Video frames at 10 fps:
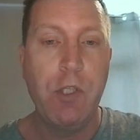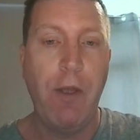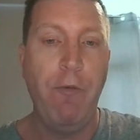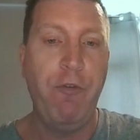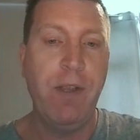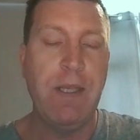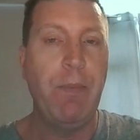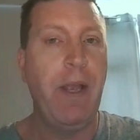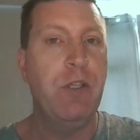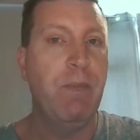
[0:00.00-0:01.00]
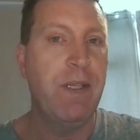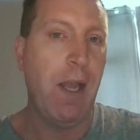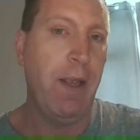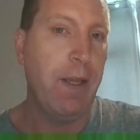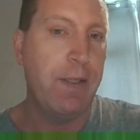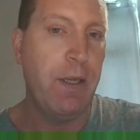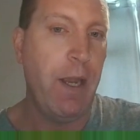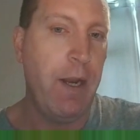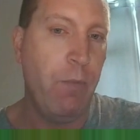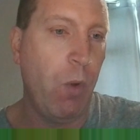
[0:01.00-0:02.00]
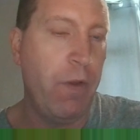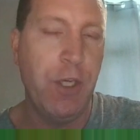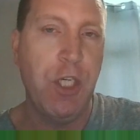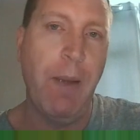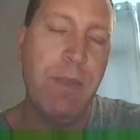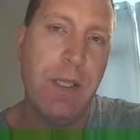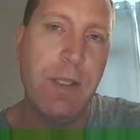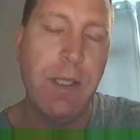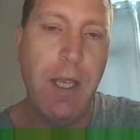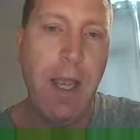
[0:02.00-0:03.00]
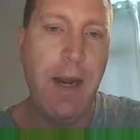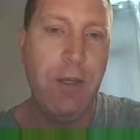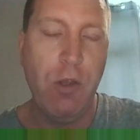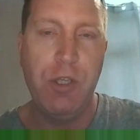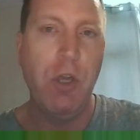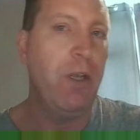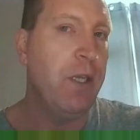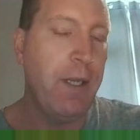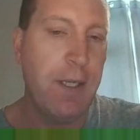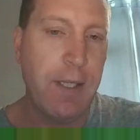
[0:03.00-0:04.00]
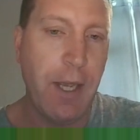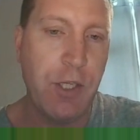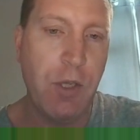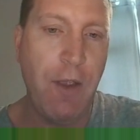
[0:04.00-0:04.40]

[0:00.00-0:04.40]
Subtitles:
So, for example, I had some italics in one of the chapters, and it totally deletes that.